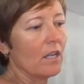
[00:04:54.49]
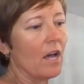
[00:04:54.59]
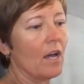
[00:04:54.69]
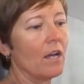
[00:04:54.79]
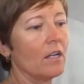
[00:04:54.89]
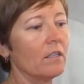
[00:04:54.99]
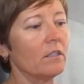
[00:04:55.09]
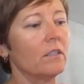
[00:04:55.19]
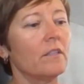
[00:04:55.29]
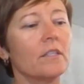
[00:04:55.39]

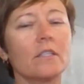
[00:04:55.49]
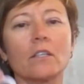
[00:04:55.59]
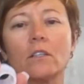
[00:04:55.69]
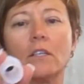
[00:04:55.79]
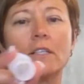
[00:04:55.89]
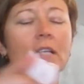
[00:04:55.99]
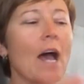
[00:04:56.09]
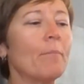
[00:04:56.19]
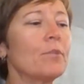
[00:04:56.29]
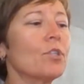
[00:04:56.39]
This little
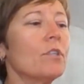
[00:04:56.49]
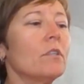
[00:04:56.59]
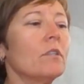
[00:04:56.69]
adapter